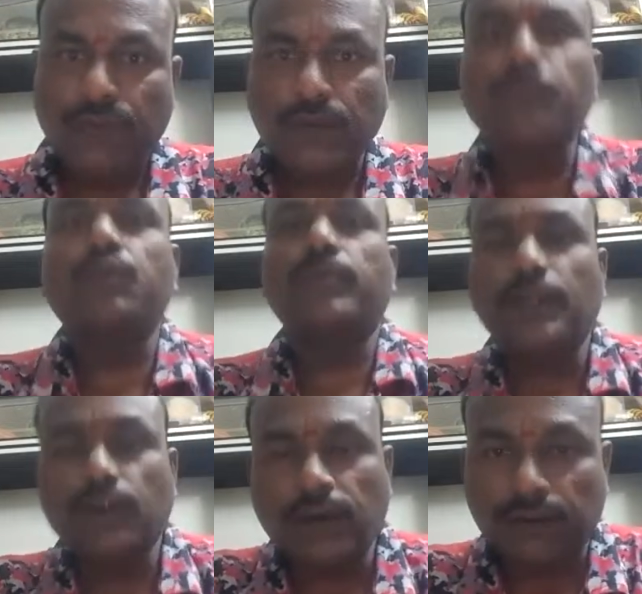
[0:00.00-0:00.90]
From
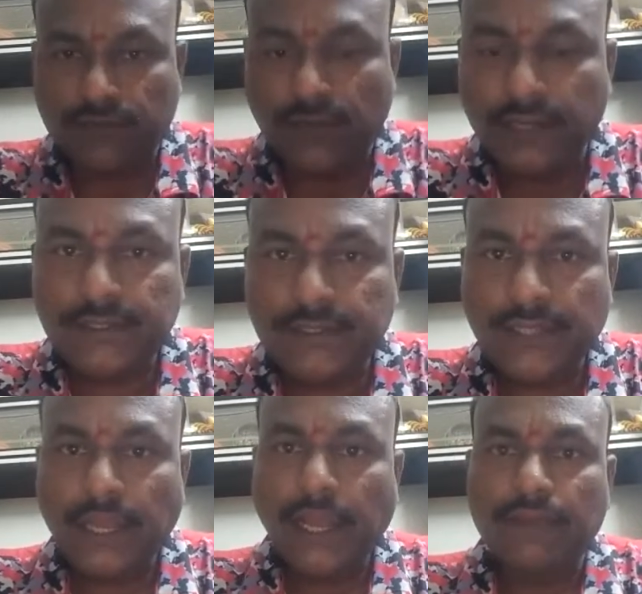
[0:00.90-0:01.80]
tomorrow onwards,
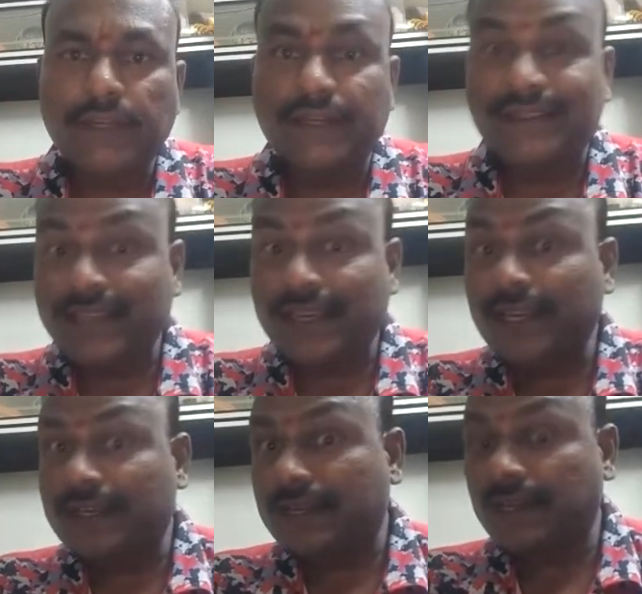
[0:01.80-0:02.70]
I will
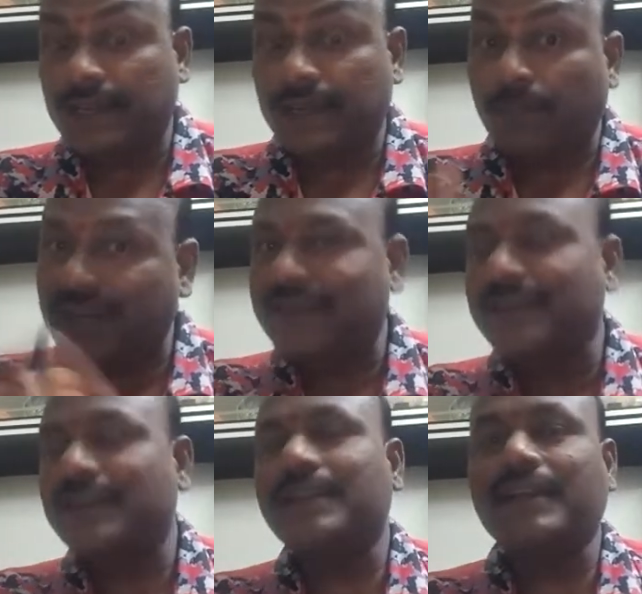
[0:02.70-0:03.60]
take a
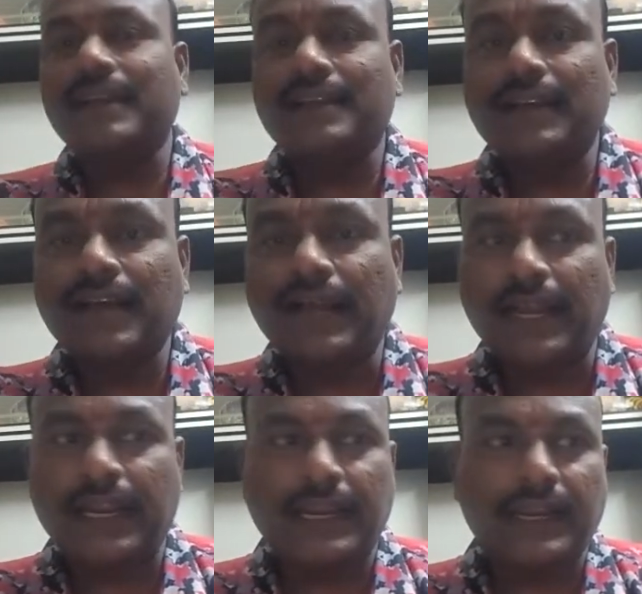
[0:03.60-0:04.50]
particular area
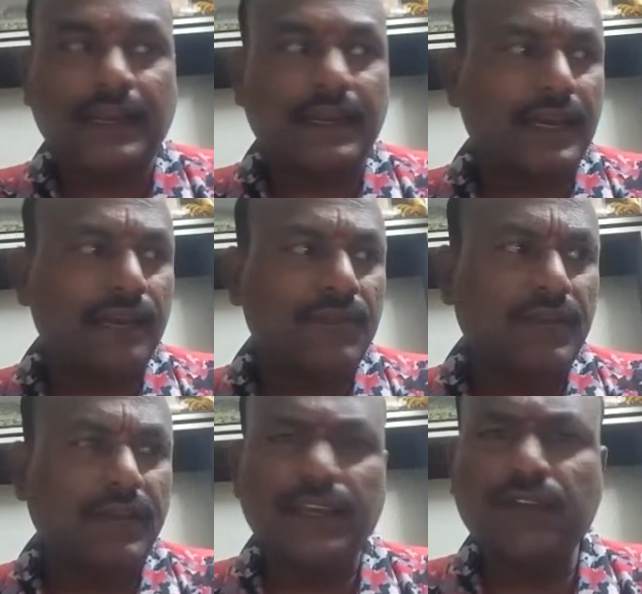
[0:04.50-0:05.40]
and I
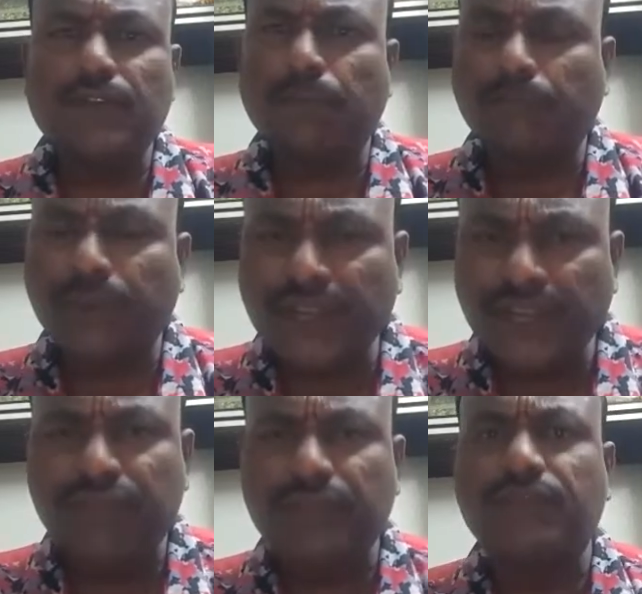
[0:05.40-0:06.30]
will give a brief